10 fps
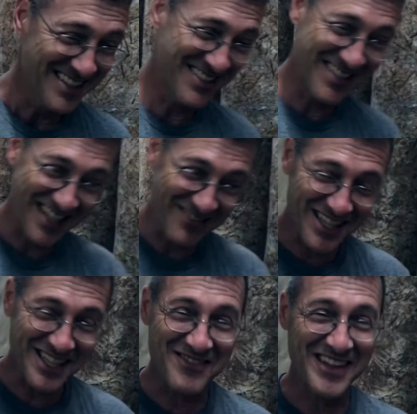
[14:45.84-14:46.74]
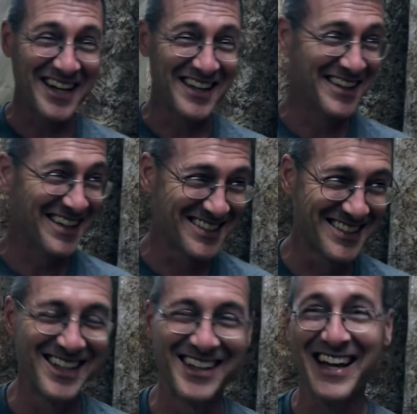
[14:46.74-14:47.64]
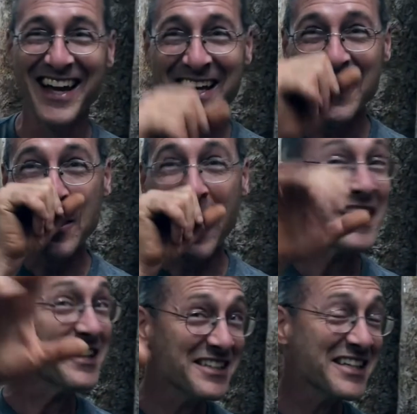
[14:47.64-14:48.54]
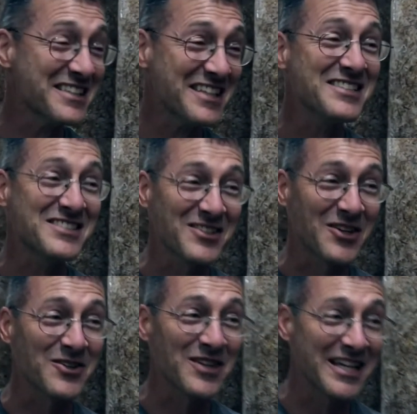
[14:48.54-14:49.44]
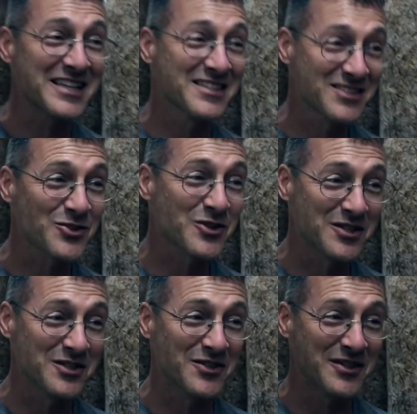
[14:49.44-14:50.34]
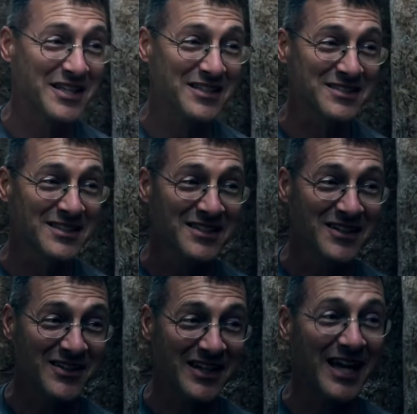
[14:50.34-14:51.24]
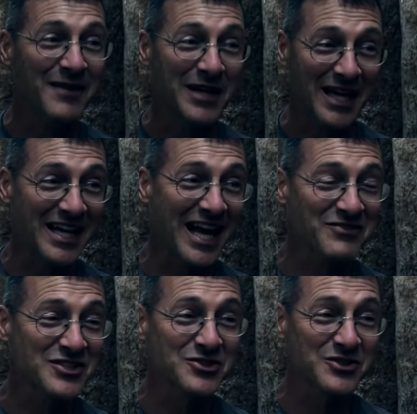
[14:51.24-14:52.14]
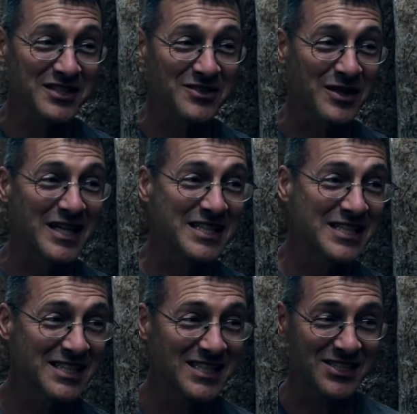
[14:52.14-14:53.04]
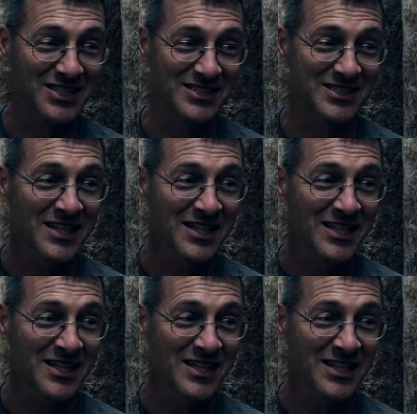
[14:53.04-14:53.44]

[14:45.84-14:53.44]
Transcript: You gotta believe me on this, okay? I could get these to grow like the store Enokis, okay? But I'd have to do it in the right conditions.